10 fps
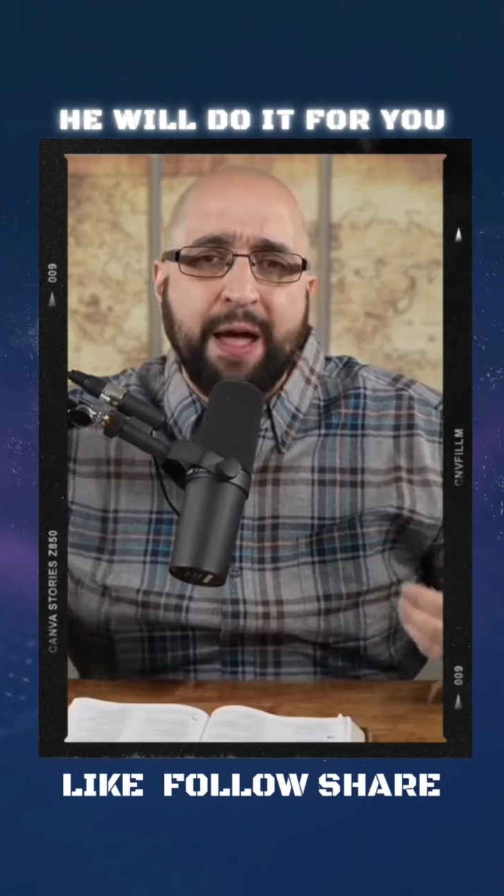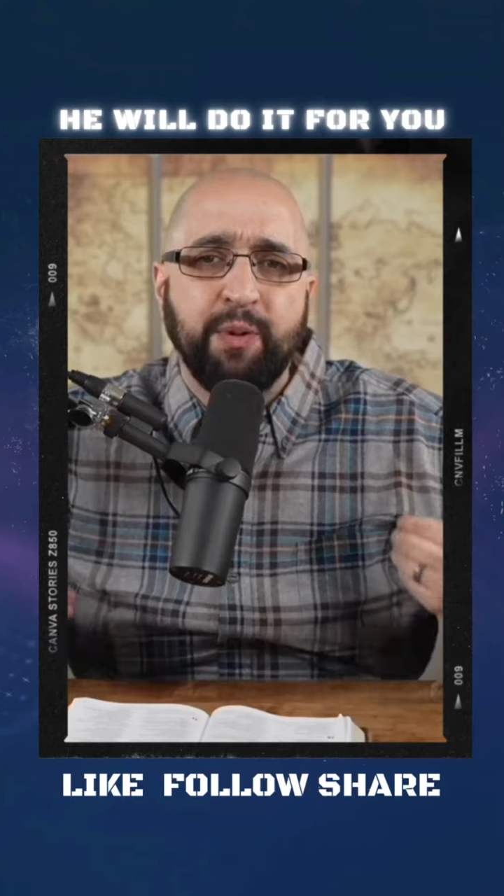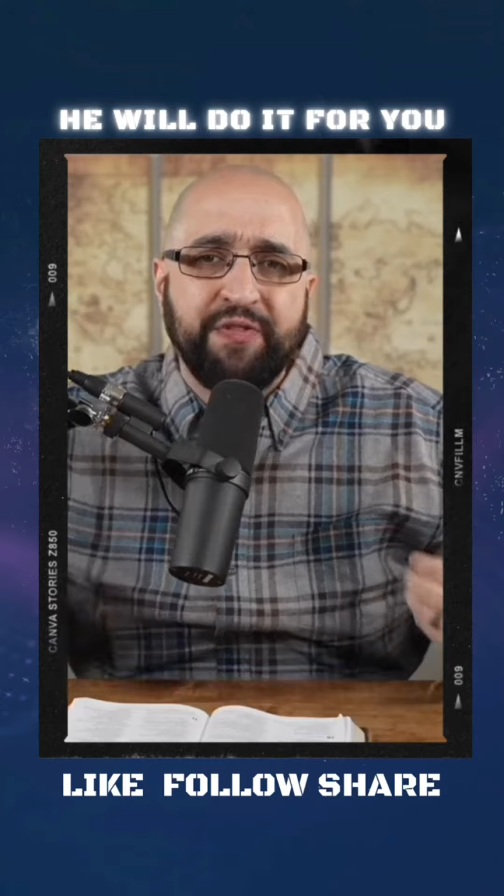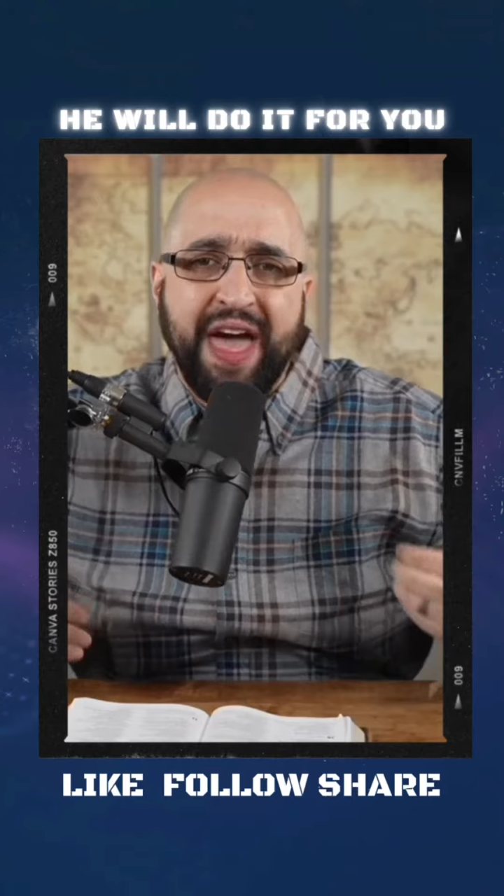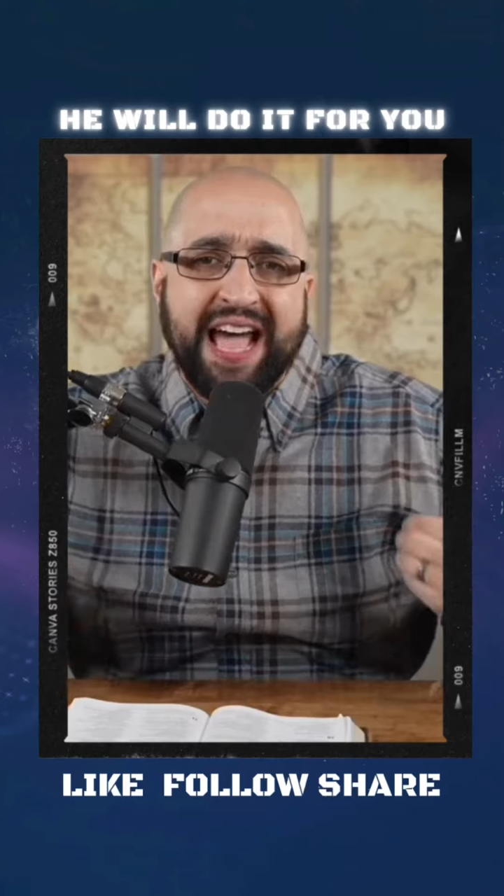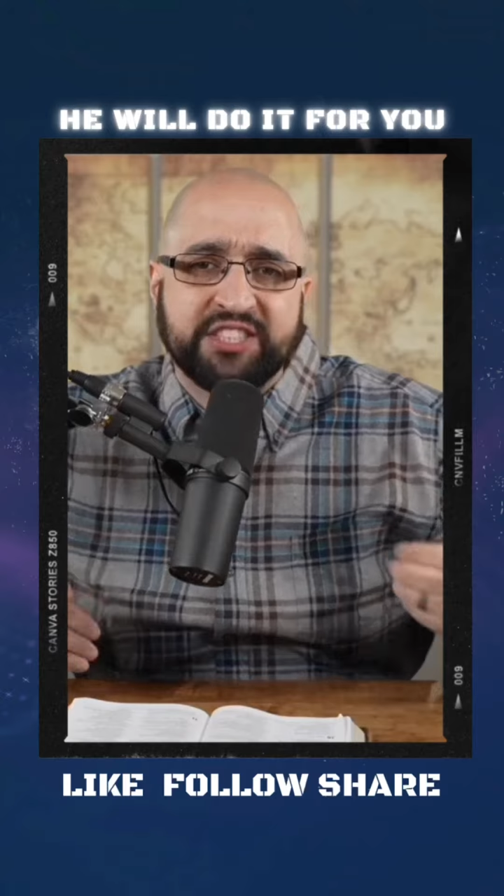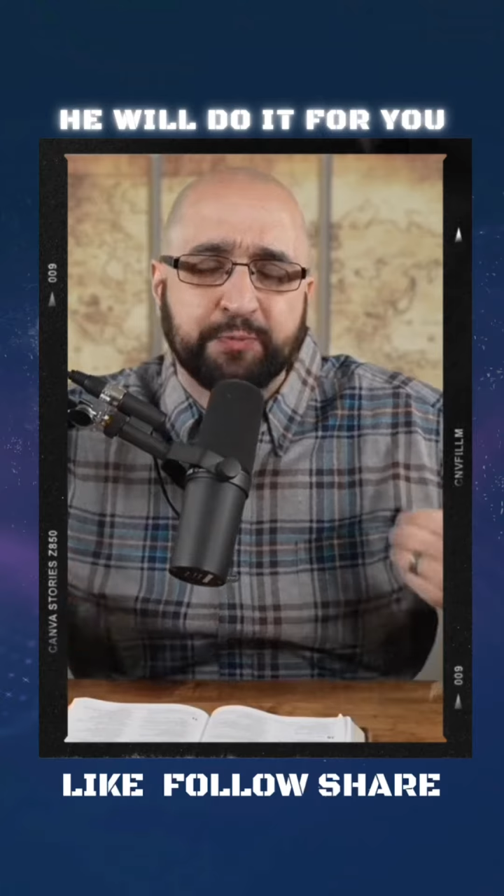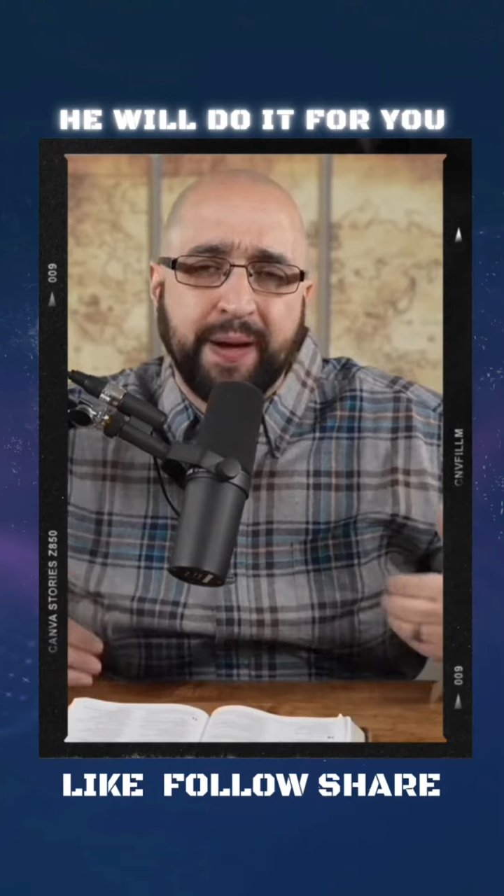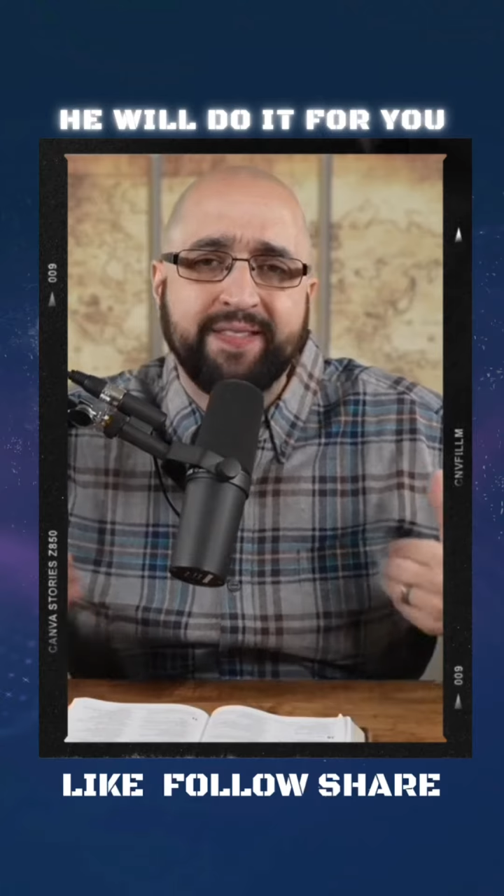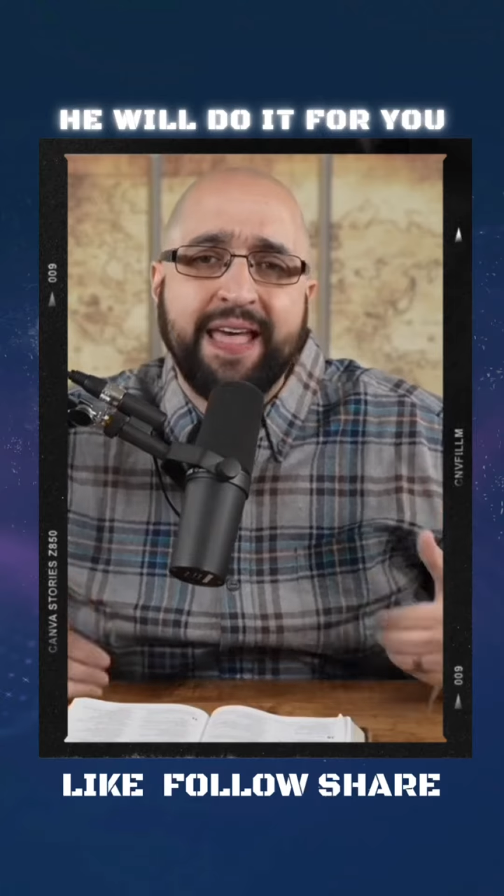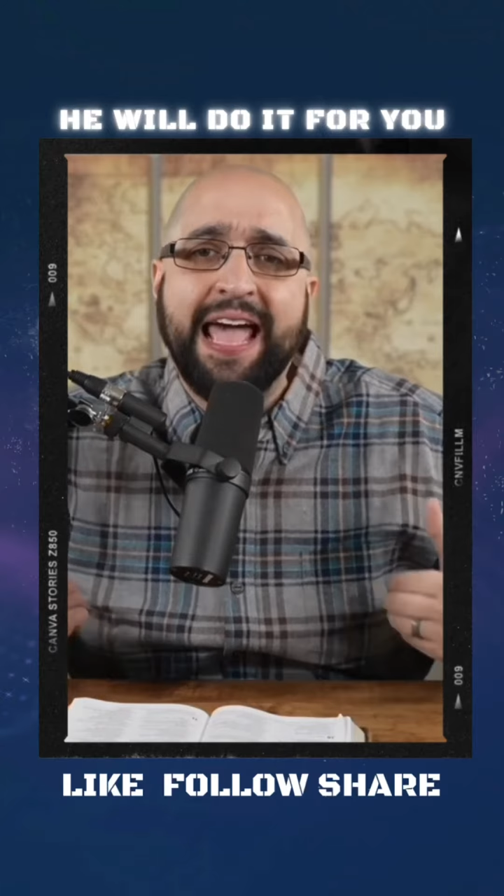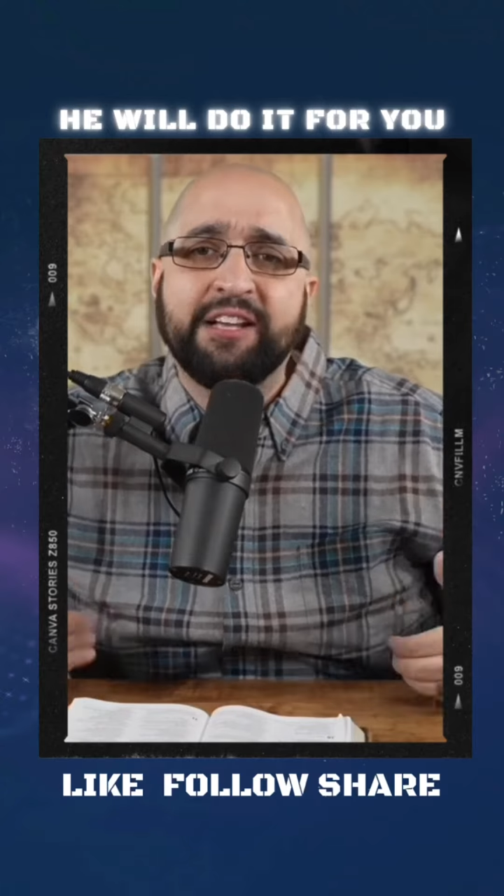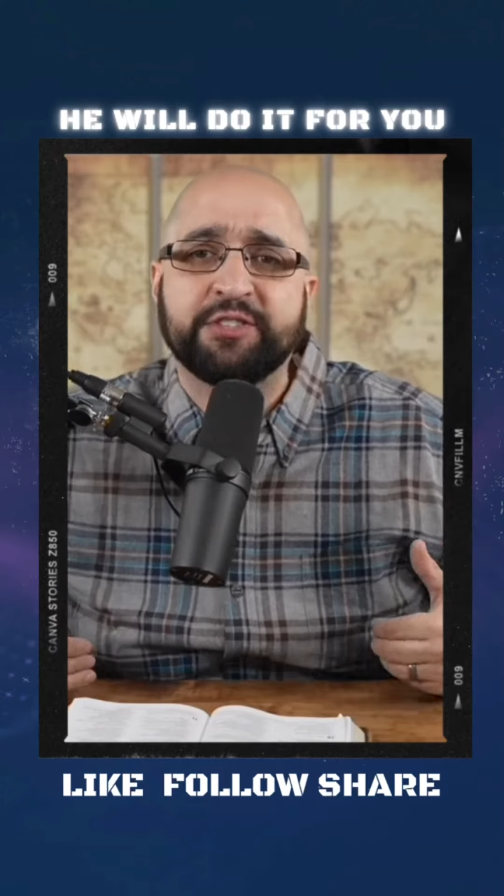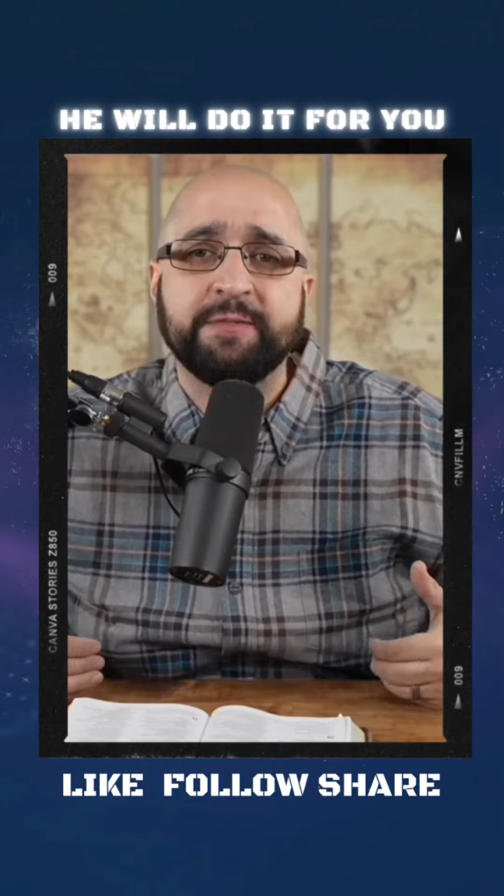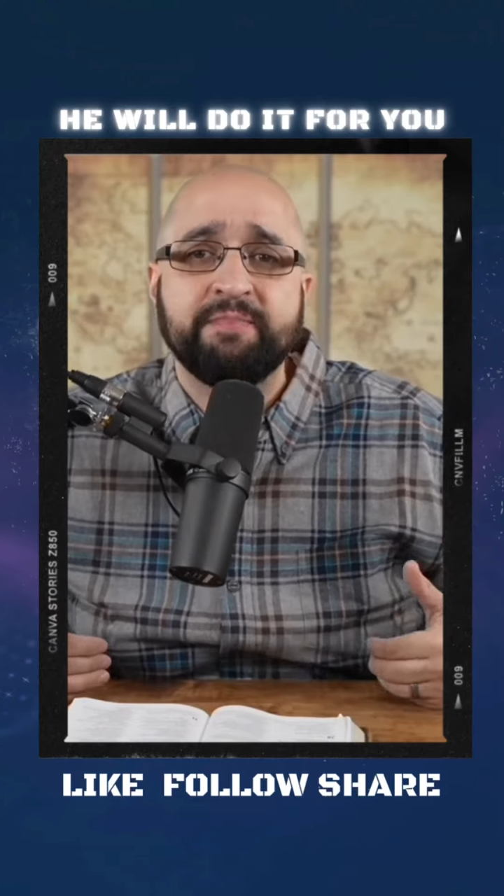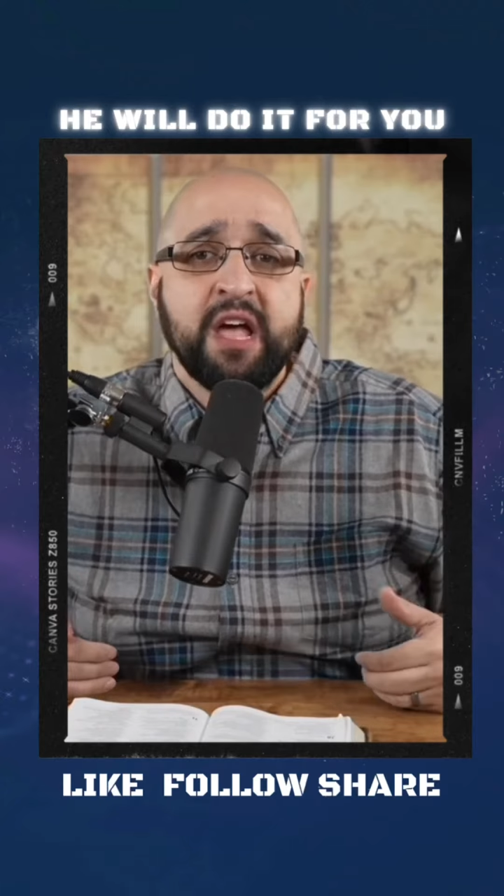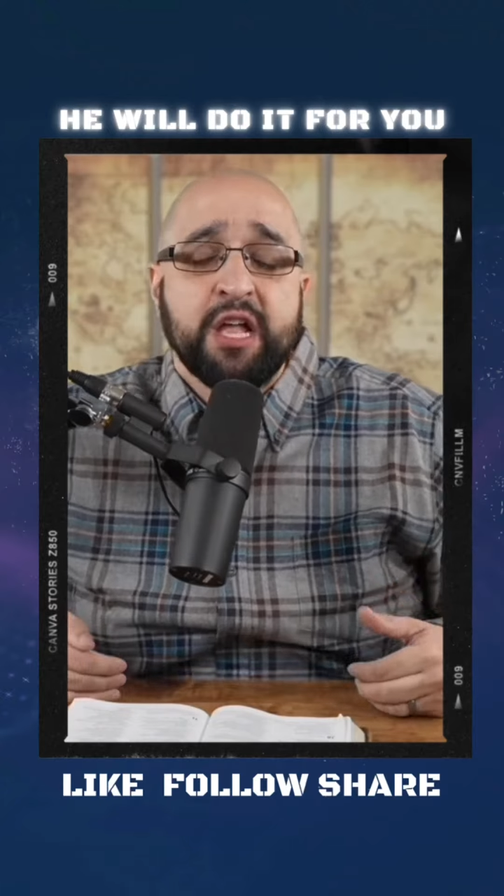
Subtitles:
with expectation,